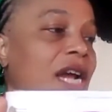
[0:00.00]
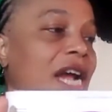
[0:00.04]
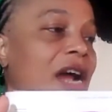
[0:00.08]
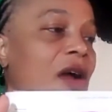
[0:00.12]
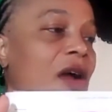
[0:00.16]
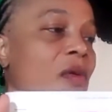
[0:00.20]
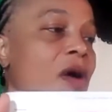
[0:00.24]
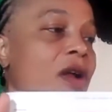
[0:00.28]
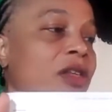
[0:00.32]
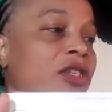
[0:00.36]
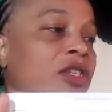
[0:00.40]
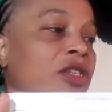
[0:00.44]

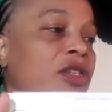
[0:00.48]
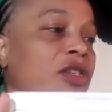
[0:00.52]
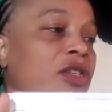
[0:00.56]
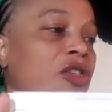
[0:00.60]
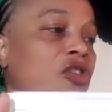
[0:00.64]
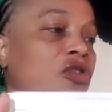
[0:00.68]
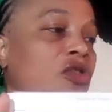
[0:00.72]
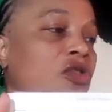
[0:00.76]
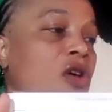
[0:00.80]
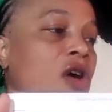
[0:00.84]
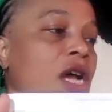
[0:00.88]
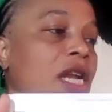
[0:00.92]
I want you
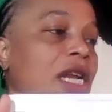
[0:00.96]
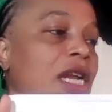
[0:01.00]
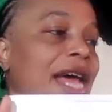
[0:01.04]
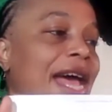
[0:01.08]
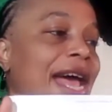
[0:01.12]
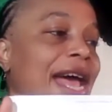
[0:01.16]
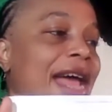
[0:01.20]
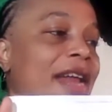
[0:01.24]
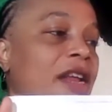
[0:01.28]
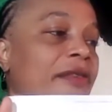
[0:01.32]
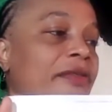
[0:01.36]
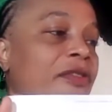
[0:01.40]
to draw a
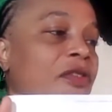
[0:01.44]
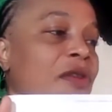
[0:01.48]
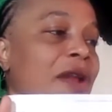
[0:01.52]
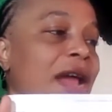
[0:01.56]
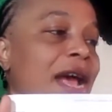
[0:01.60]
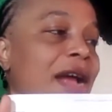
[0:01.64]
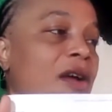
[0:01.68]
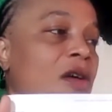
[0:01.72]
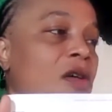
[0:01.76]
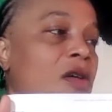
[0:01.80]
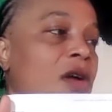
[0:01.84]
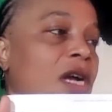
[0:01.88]
line. If you're
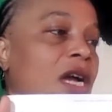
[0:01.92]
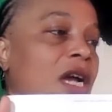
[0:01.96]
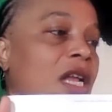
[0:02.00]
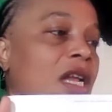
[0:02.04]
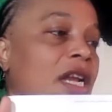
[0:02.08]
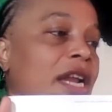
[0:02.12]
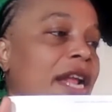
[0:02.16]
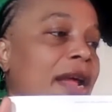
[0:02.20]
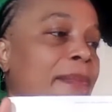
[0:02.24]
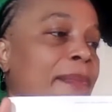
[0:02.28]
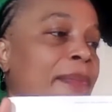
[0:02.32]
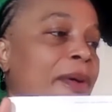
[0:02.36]
not going to
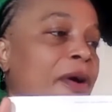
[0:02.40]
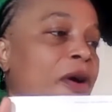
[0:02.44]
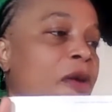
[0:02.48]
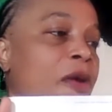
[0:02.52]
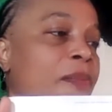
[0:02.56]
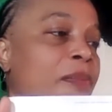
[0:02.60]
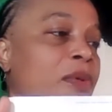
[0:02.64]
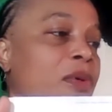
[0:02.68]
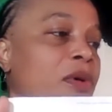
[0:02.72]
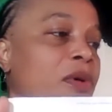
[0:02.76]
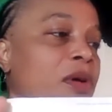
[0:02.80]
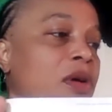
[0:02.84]
color that
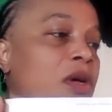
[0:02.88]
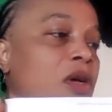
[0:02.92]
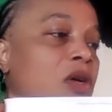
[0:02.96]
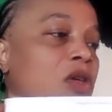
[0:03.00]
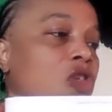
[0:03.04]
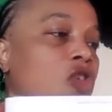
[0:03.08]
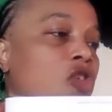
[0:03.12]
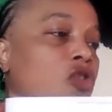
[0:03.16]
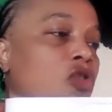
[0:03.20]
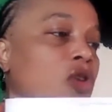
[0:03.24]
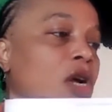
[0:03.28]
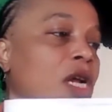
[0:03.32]
purple,
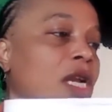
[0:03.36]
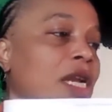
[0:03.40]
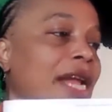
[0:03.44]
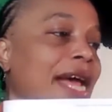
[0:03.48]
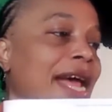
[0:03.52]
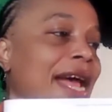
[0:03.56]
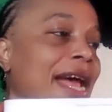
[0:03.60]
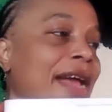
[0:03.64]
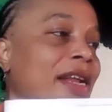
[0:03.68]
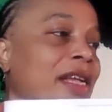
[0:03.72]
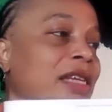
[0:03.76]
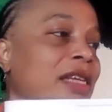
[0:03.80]
draw a
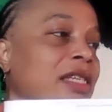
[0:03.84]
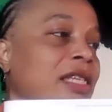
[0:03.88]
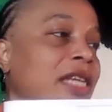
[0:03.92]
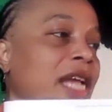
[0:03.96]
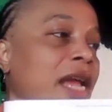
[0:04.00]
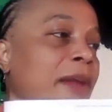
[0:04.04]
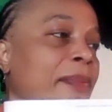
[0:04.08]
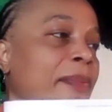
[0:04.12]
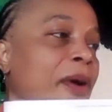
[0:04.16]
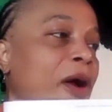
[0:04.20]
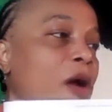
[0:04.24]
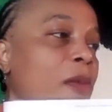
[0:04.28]
line and
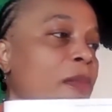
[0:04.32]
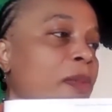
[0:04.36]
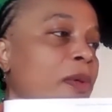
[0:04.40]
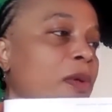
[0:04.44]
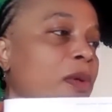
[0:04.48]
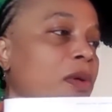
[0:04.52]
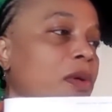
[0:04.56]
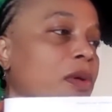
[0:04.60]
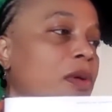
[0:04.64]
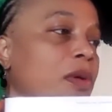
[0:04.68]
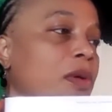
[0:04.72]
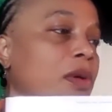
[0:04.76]
say
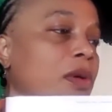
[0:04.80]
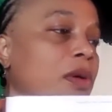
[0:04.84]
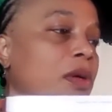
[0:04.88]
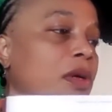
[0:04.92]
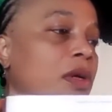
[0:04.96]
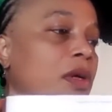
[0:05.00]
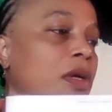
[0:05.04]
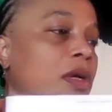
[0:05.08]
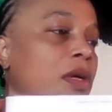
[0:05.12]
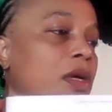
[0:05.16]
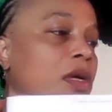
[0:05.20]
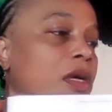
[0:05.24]
purple.
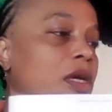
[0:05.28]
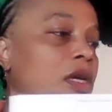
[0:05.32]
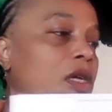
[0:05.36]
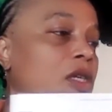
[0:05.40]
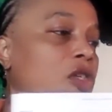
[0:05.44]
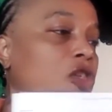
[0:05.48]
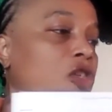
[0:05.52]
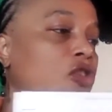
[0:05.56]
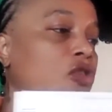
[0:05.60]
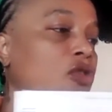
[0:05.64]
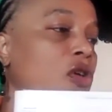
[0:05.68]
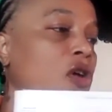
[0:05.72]

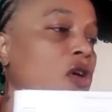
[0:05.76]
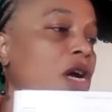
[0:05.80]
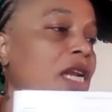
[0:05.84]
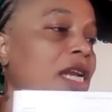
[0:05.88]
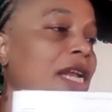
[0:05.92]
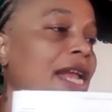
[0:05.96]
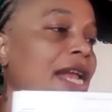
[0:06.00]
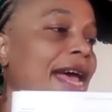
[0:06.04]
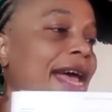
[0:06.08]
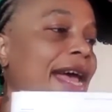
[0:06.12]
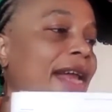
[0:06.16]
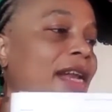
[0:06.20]
Draw a
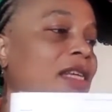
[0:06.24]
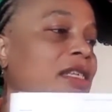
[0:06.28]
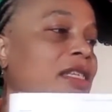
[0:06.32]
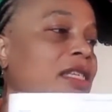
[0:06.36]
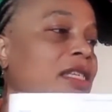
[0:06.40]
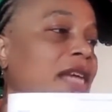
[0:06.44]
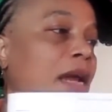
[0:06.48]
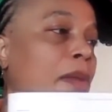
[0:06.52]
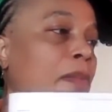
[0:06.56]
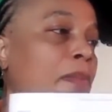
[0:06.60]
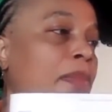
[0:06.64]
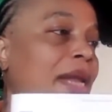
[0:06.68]
line and
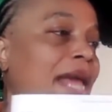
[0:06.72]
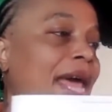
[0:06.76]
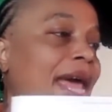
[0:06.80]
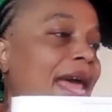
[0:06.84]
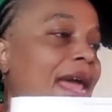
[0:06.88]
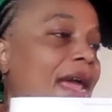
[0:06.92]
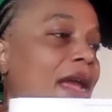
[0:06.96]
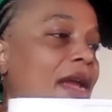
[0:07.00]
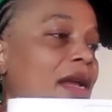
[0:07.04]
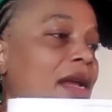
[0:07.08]
say black.